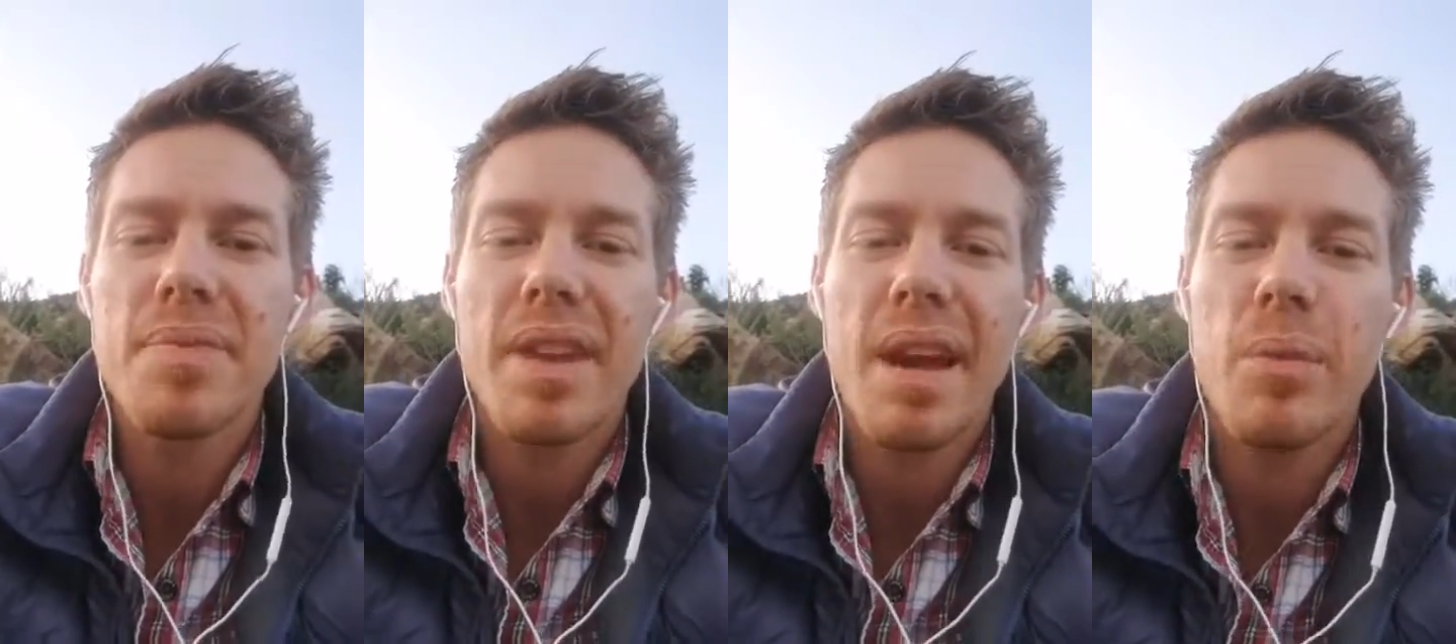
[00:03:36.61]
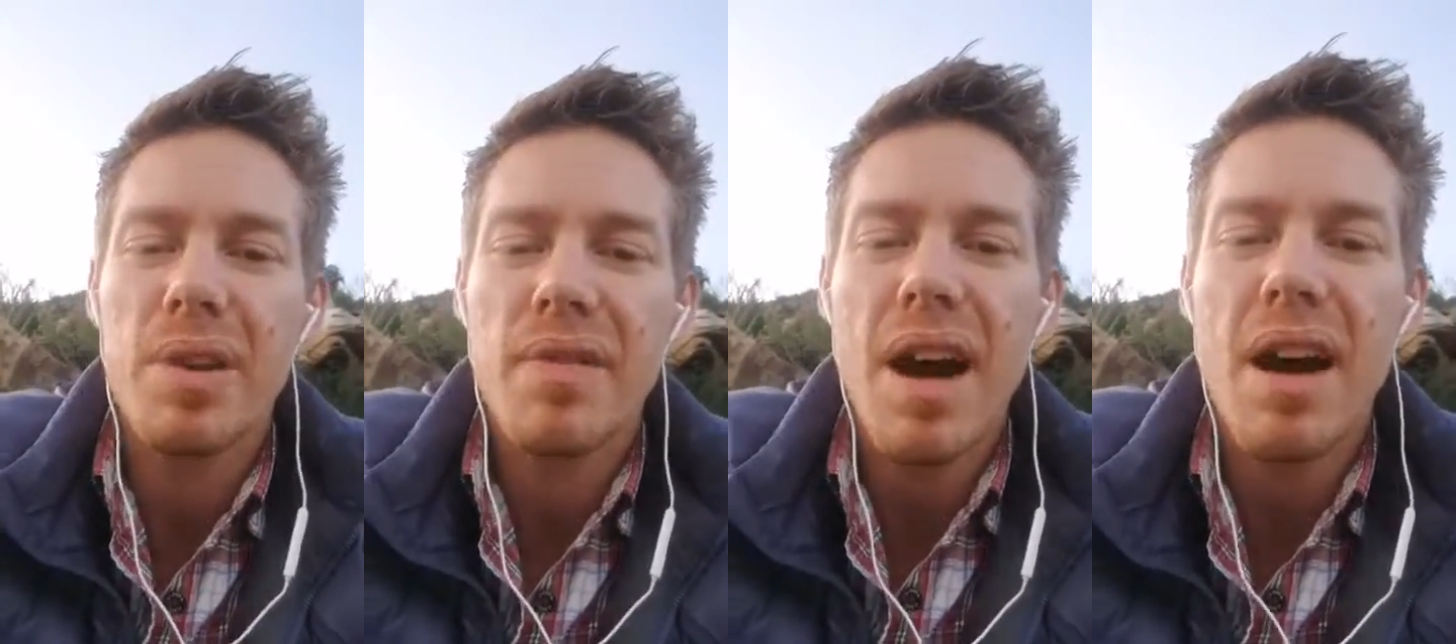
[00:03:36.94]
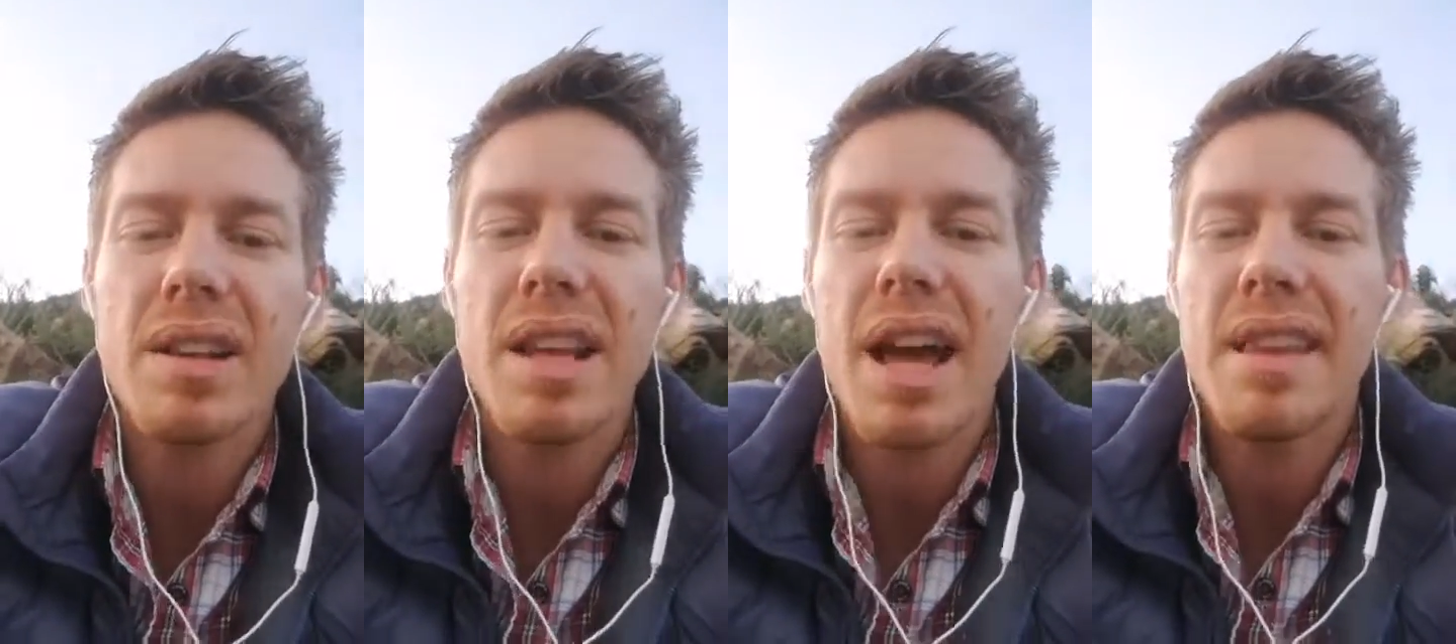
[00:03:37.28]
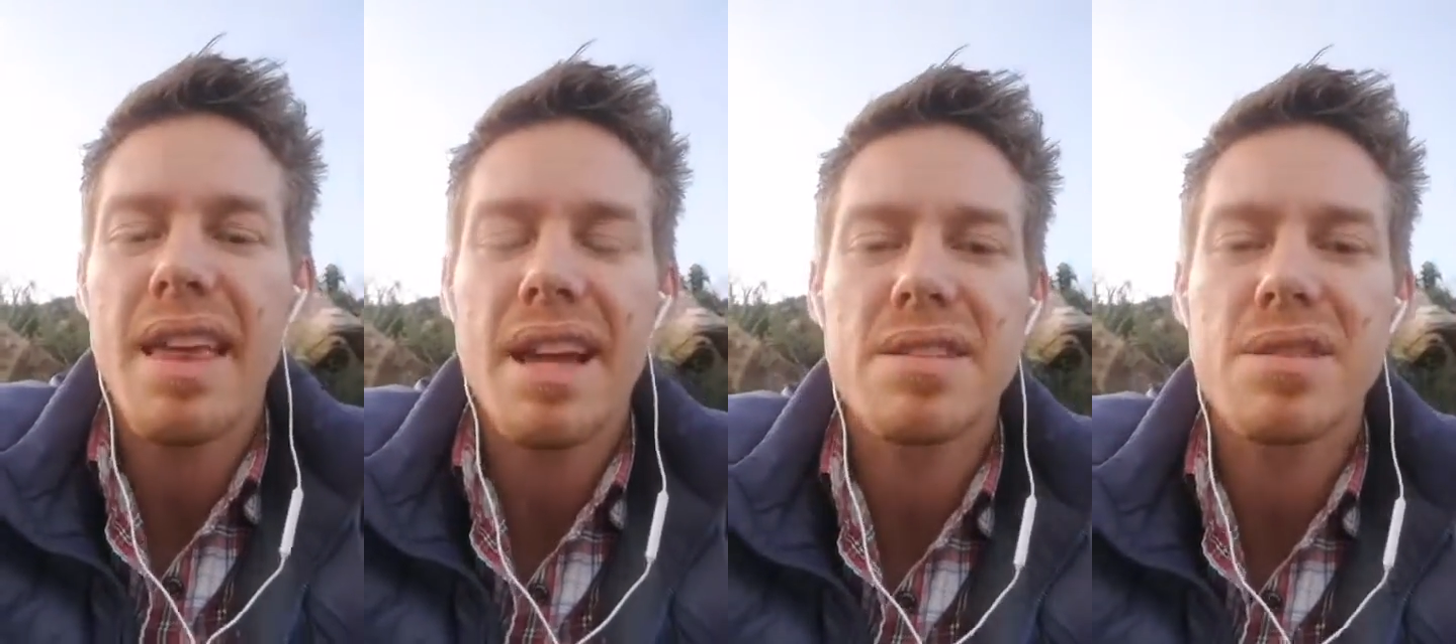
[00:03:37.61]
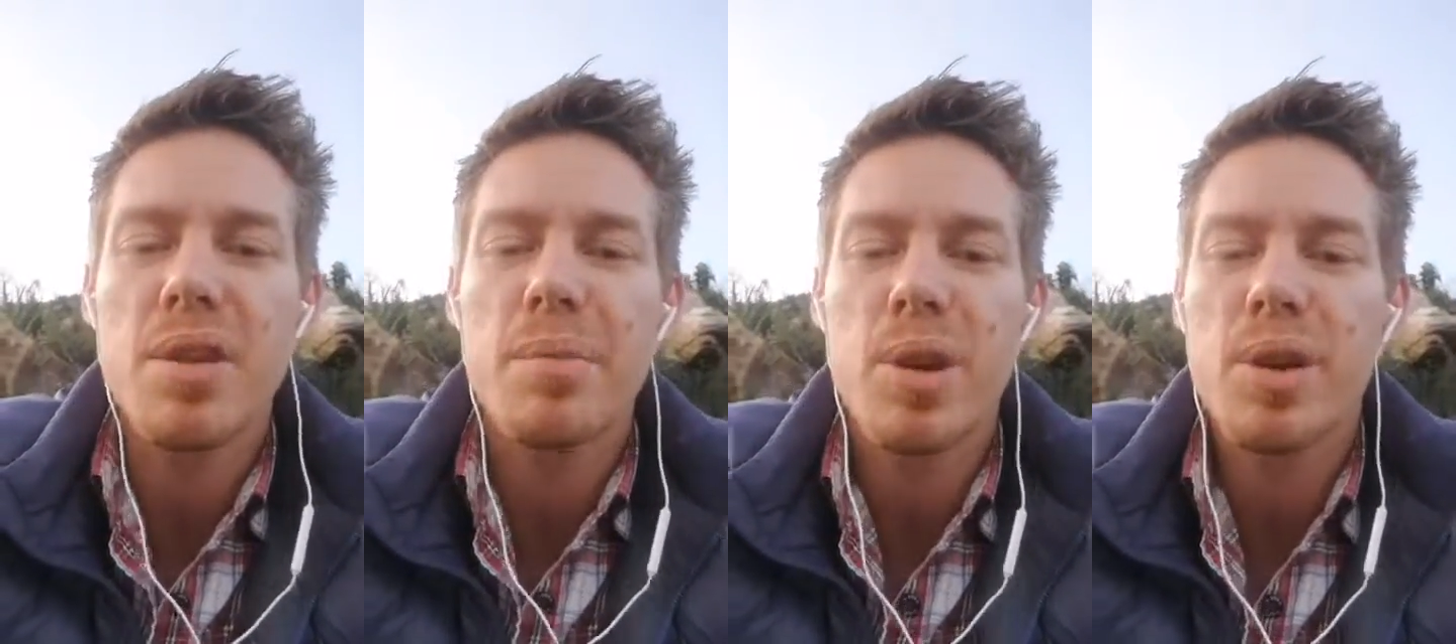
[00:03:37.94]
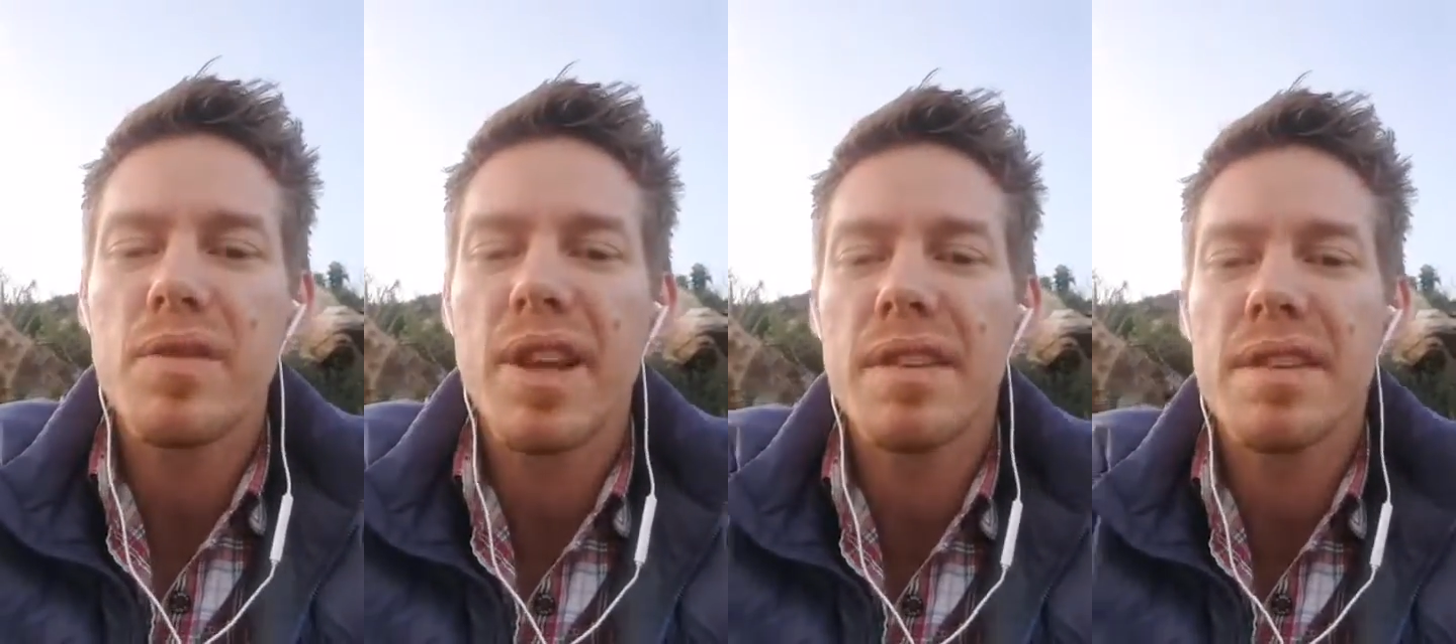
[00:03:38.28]
And we've outlined that so
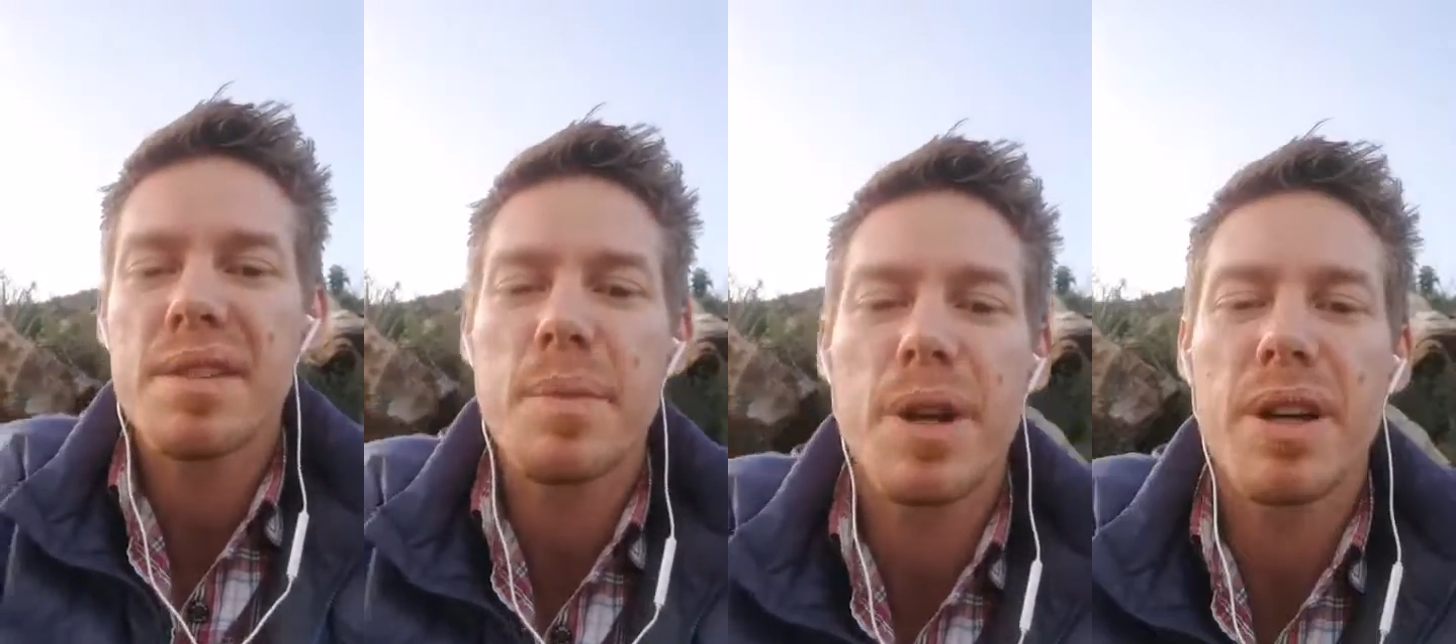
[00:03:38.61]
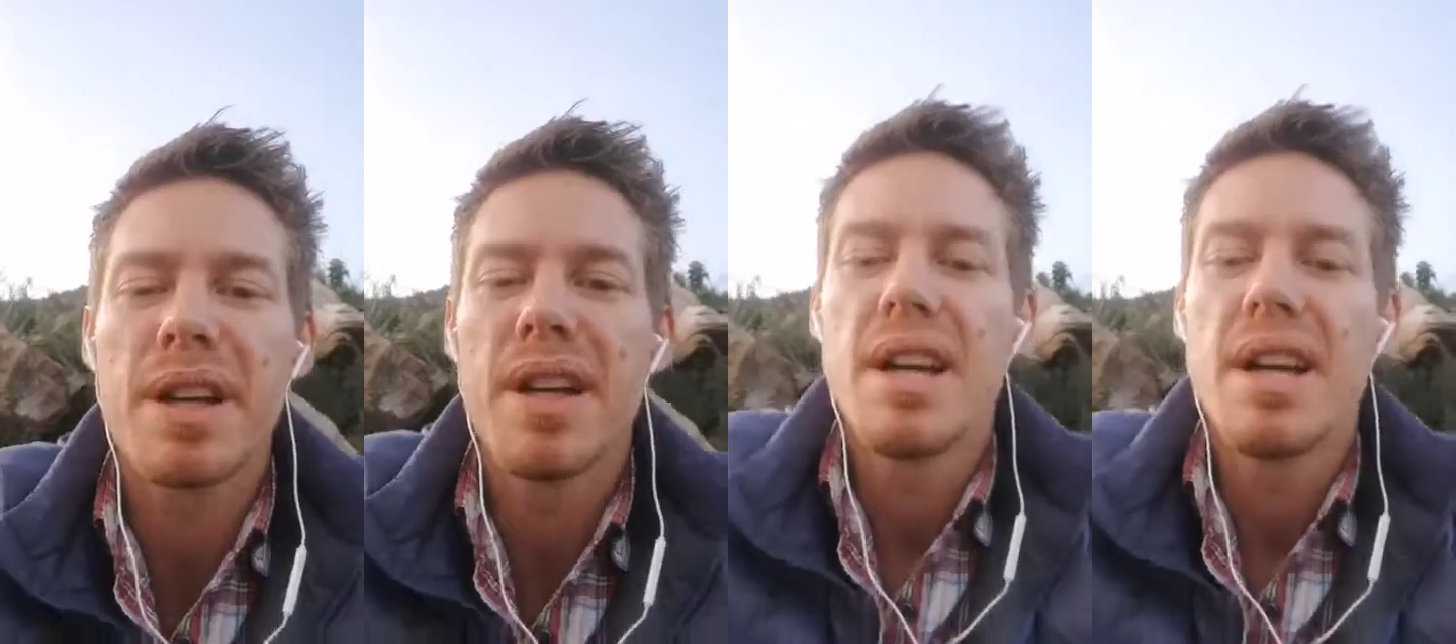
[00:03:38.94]
beautifully in this book.